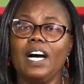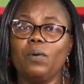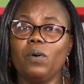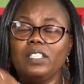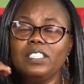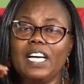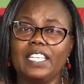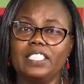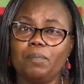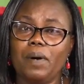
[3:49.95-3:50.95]
A what? A
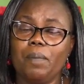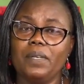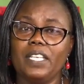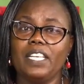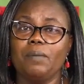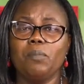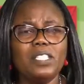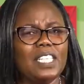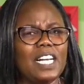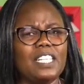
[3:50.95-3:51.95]
deeper meaning.
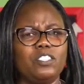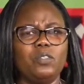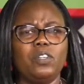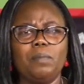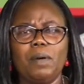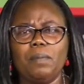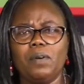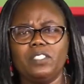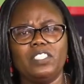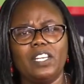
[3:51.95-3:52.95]
Boys and girls, do you remember
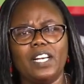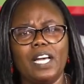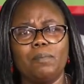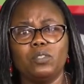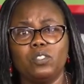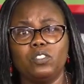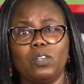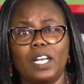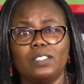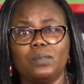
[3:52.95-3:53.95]
what Teacher Ray have taught you
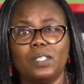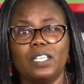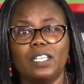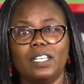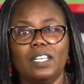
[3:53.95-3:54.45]
last week?